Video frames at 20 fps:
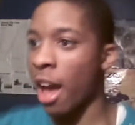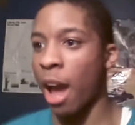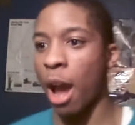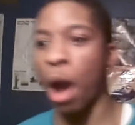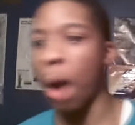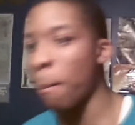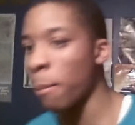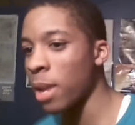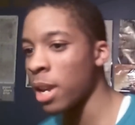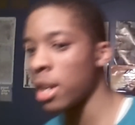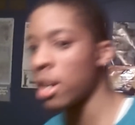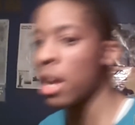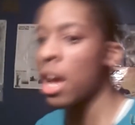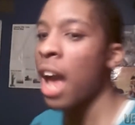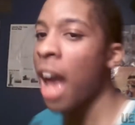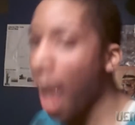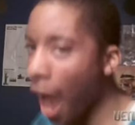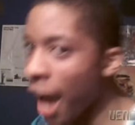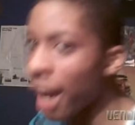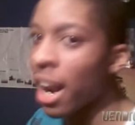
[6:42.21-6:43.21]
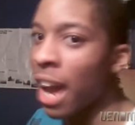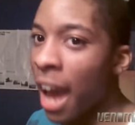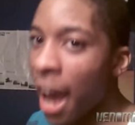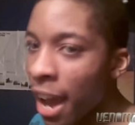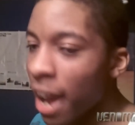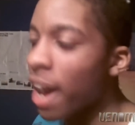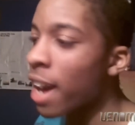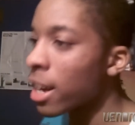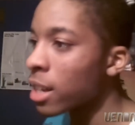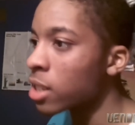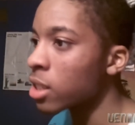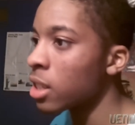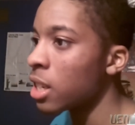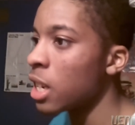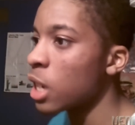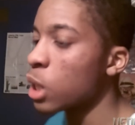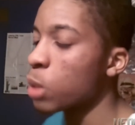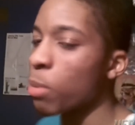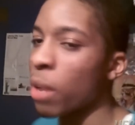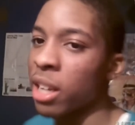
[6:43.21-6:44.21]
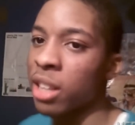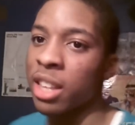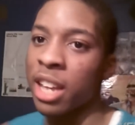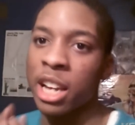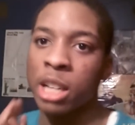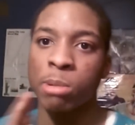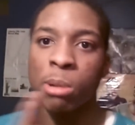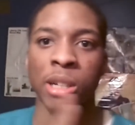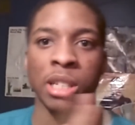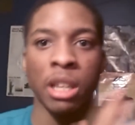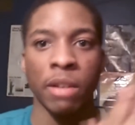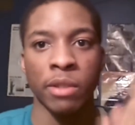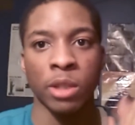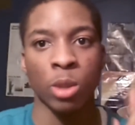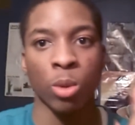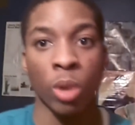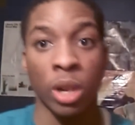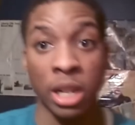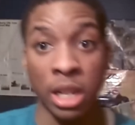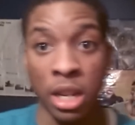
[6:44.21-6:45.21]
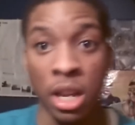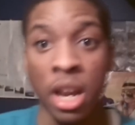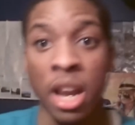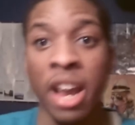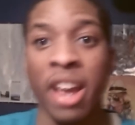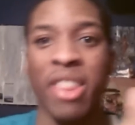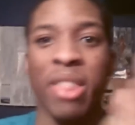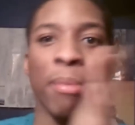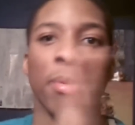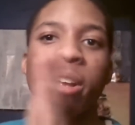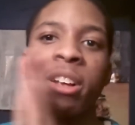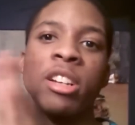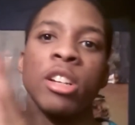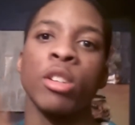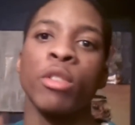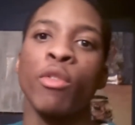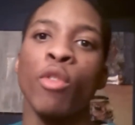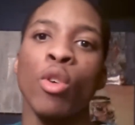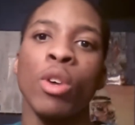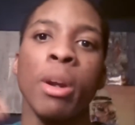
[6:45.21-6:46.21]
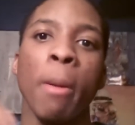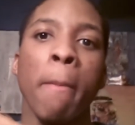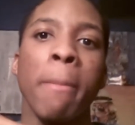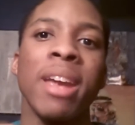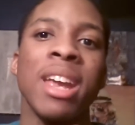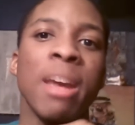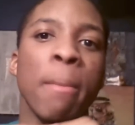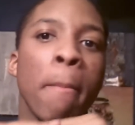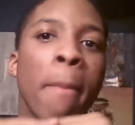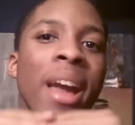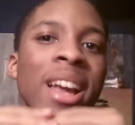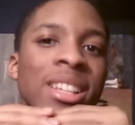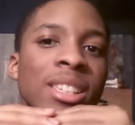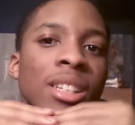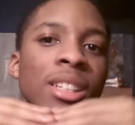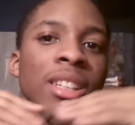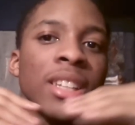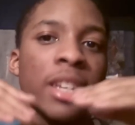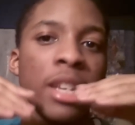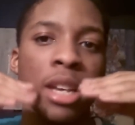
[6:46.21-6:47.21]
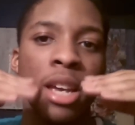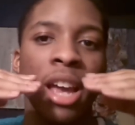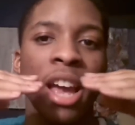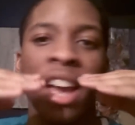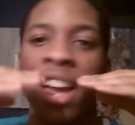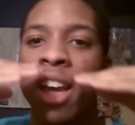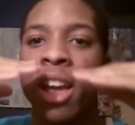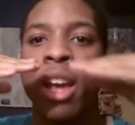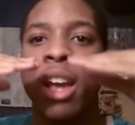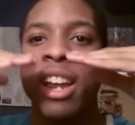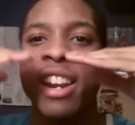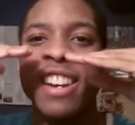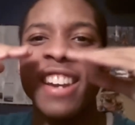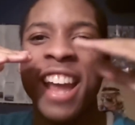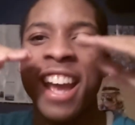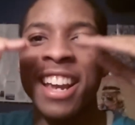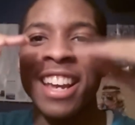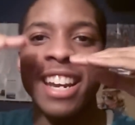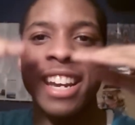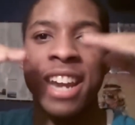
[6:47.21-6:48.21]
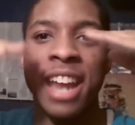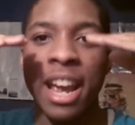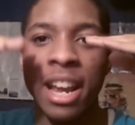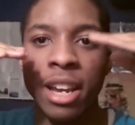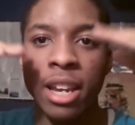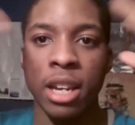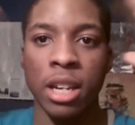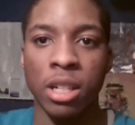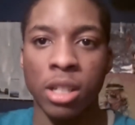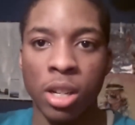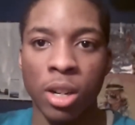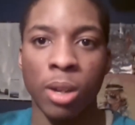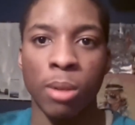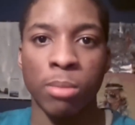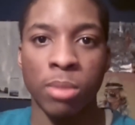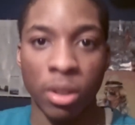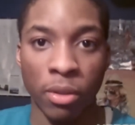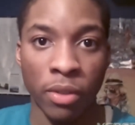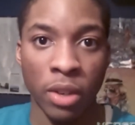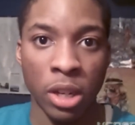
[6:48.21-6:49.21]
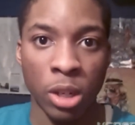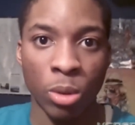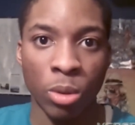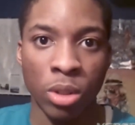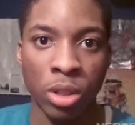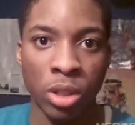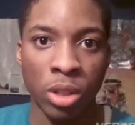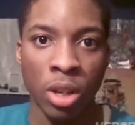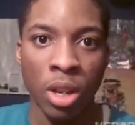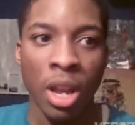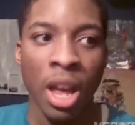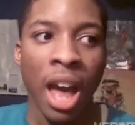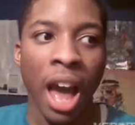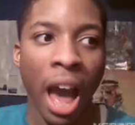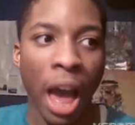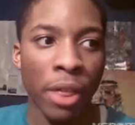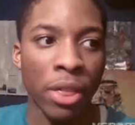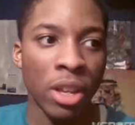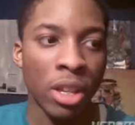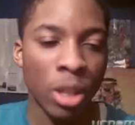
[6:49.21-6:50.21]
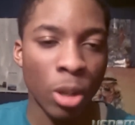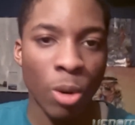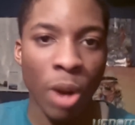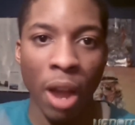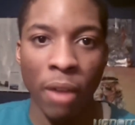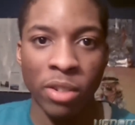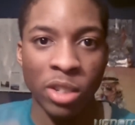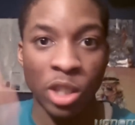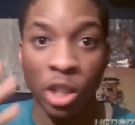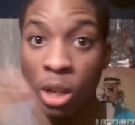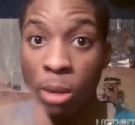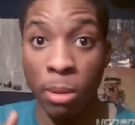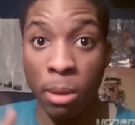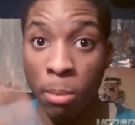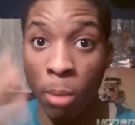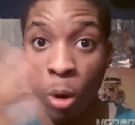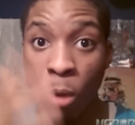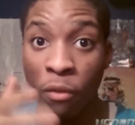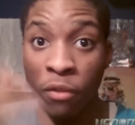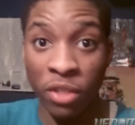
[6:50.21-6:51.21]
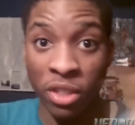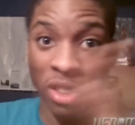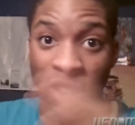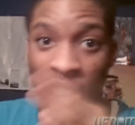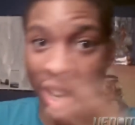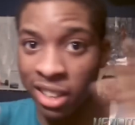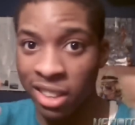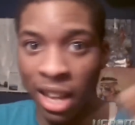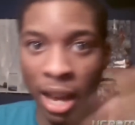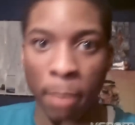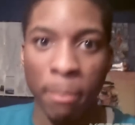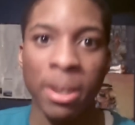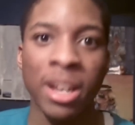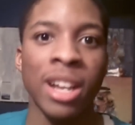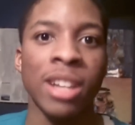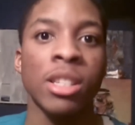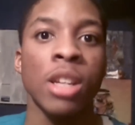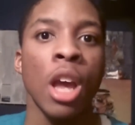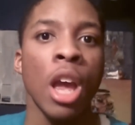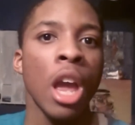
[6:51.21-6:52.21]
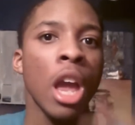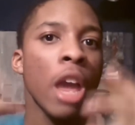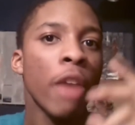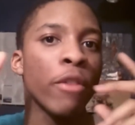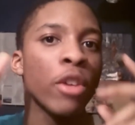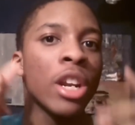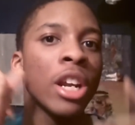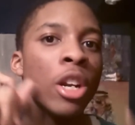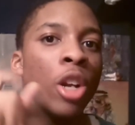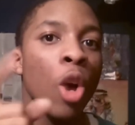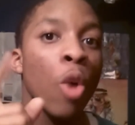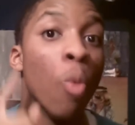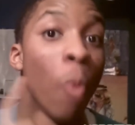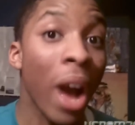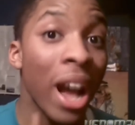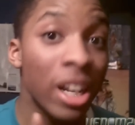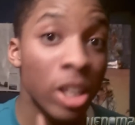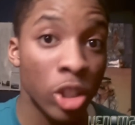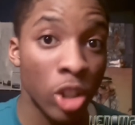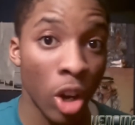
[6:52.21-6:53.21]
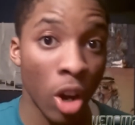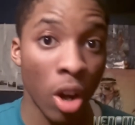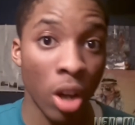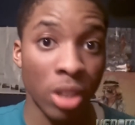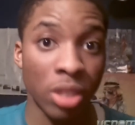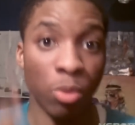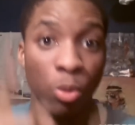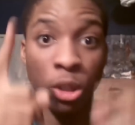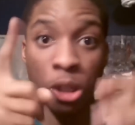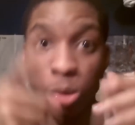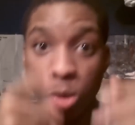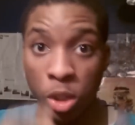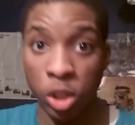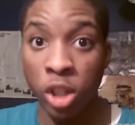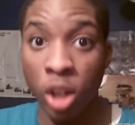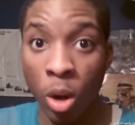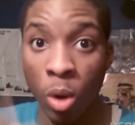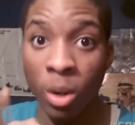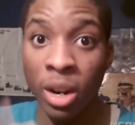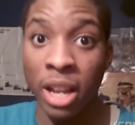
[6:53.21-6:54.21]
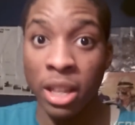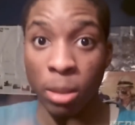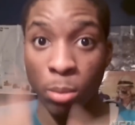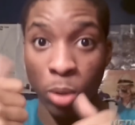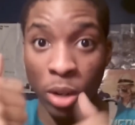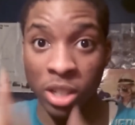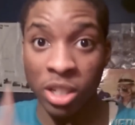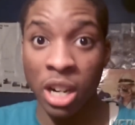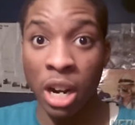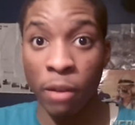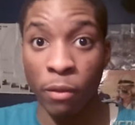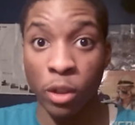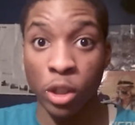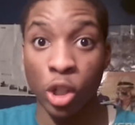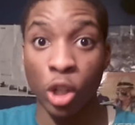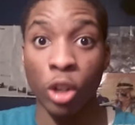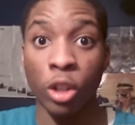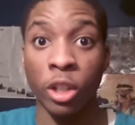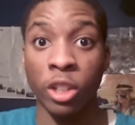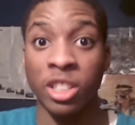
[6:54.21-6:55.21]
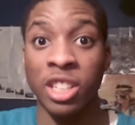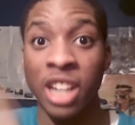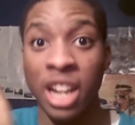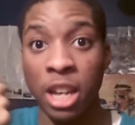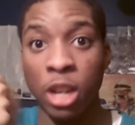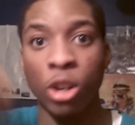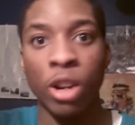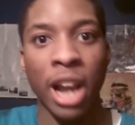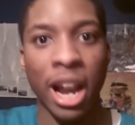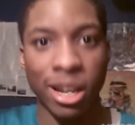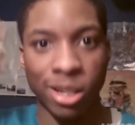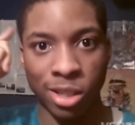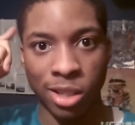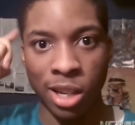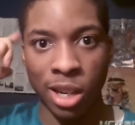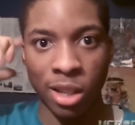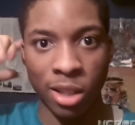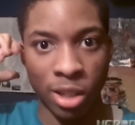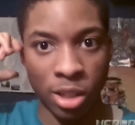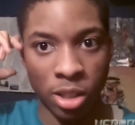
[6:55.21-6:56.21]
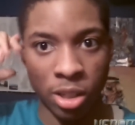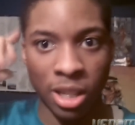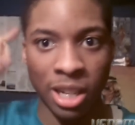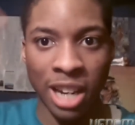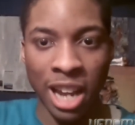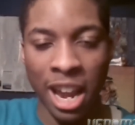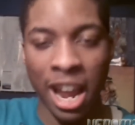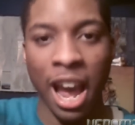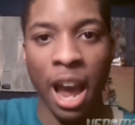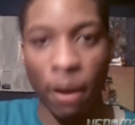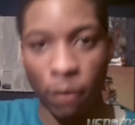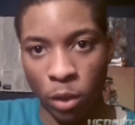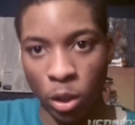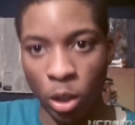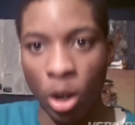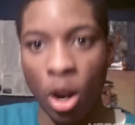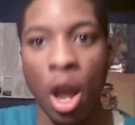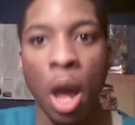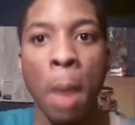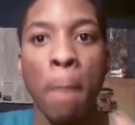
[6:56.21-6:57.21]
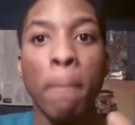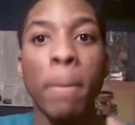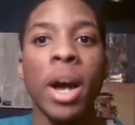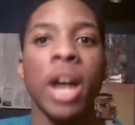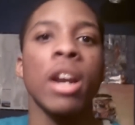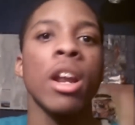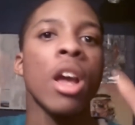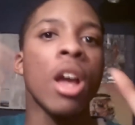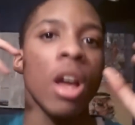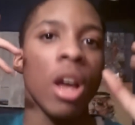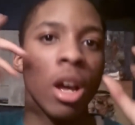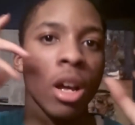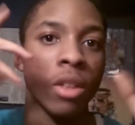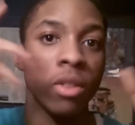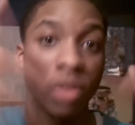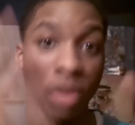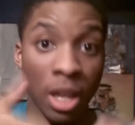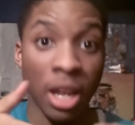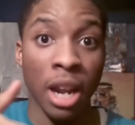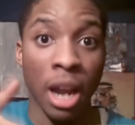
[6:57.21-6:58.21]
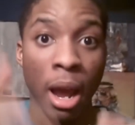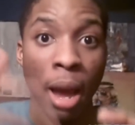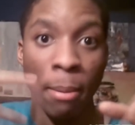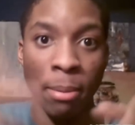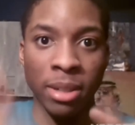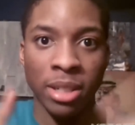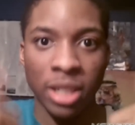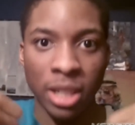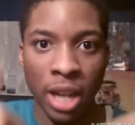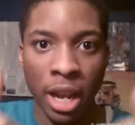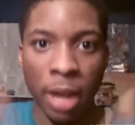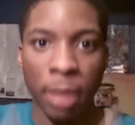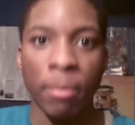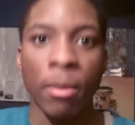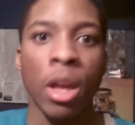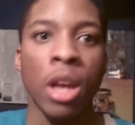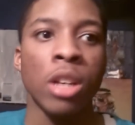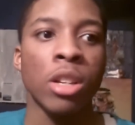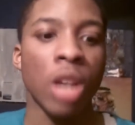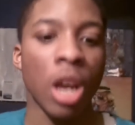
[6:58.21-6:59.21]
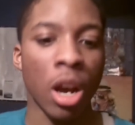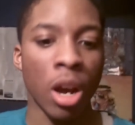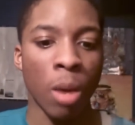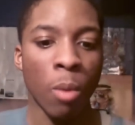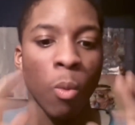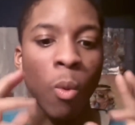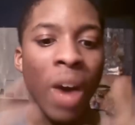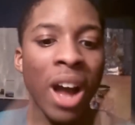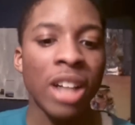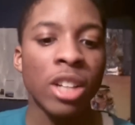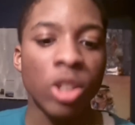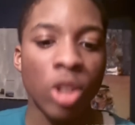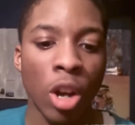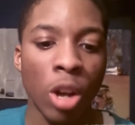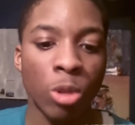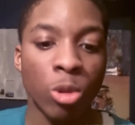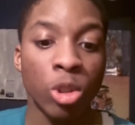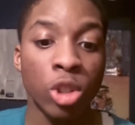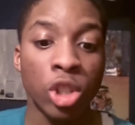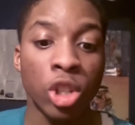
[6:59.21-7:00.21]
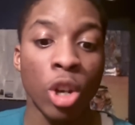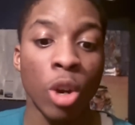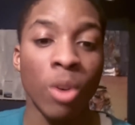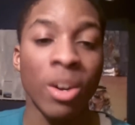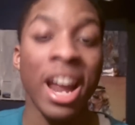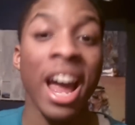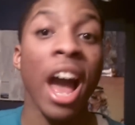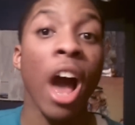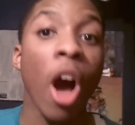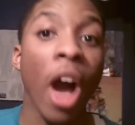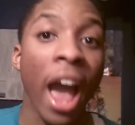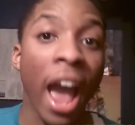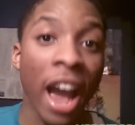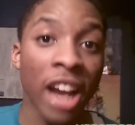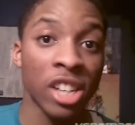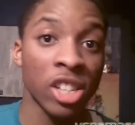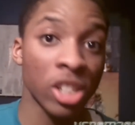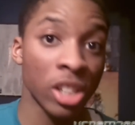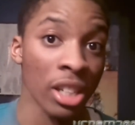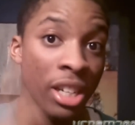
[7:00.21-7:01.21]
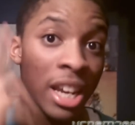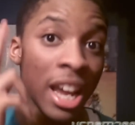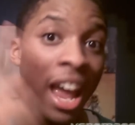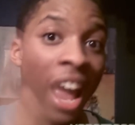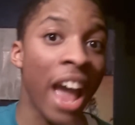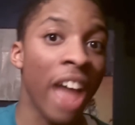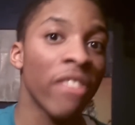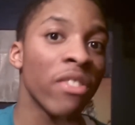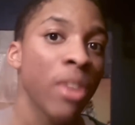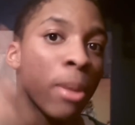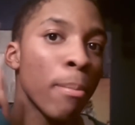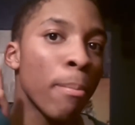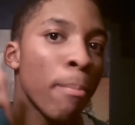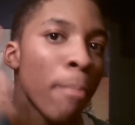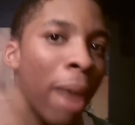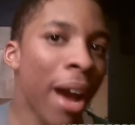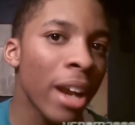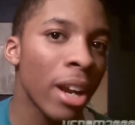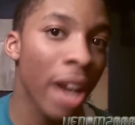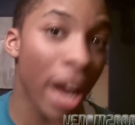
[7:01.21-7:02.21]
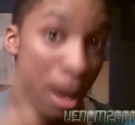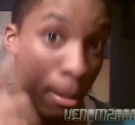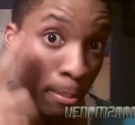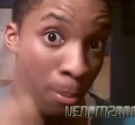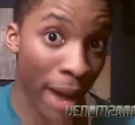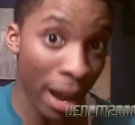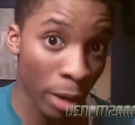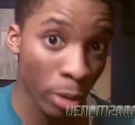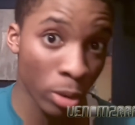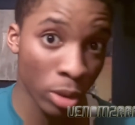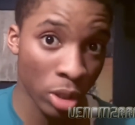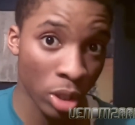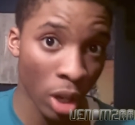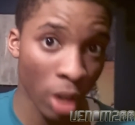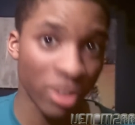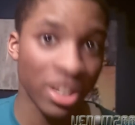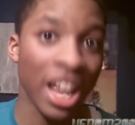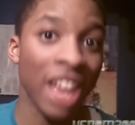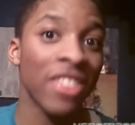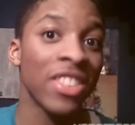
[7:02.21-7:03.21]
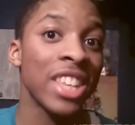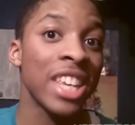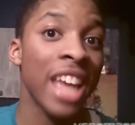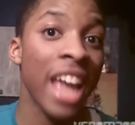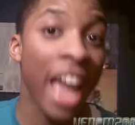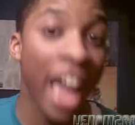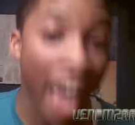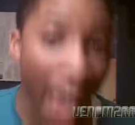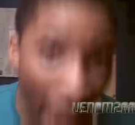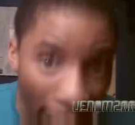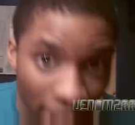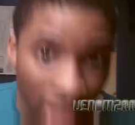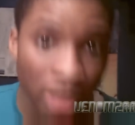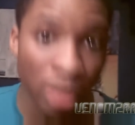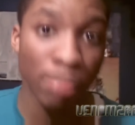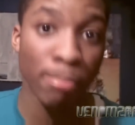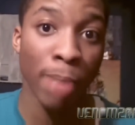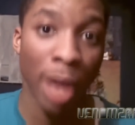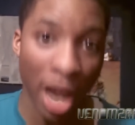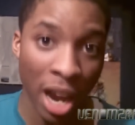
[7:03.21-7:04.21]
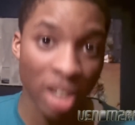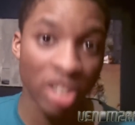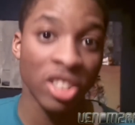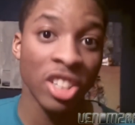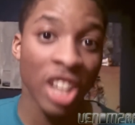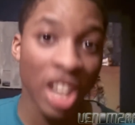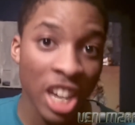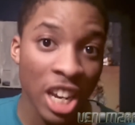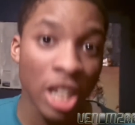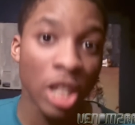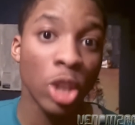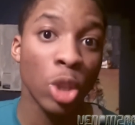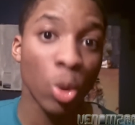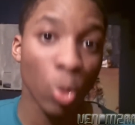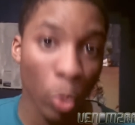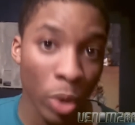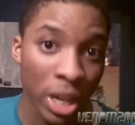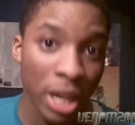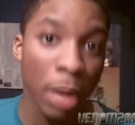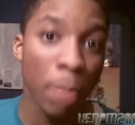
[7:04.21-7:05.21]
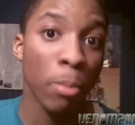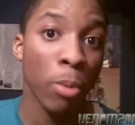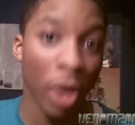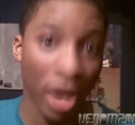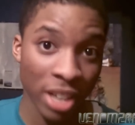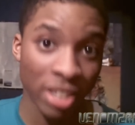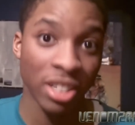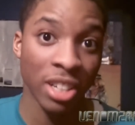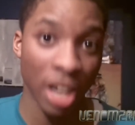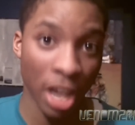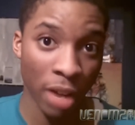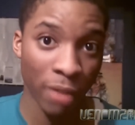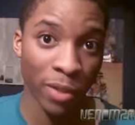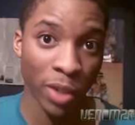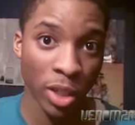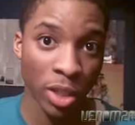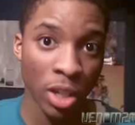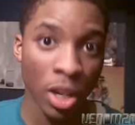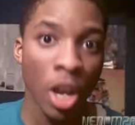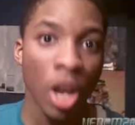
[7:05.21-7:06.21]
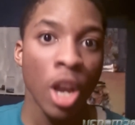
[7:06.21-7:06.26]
I mean, I, I honestly expect the Xbox 720 and the PlayStation 4 to be basically neck and neck in terms of visuals. I think the graphics are going to be both like that because if you didn't know Watch Dogs, which was shown at the press conference earlier today, you guys seeing this the day after, but it happened today. Um, Watch Dogs was shown actually at the mic at Microsoft's at the Xbox E3 press conference.